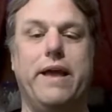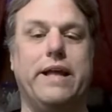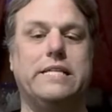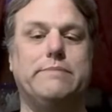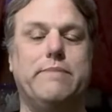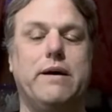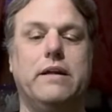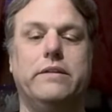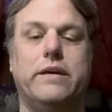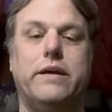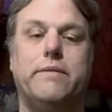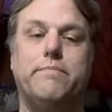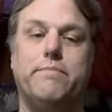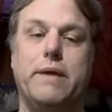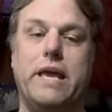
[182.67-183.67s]
They had spelled
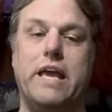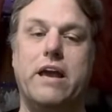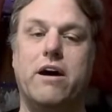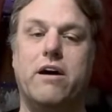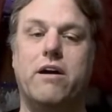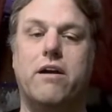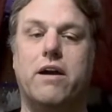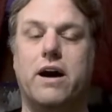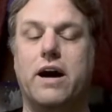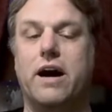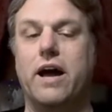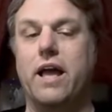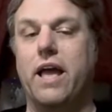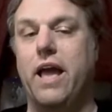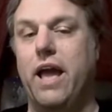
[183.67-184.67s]
it
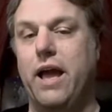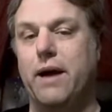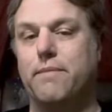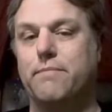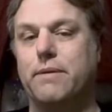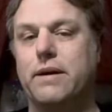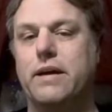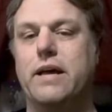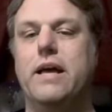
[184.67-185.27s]
P-R-I-M.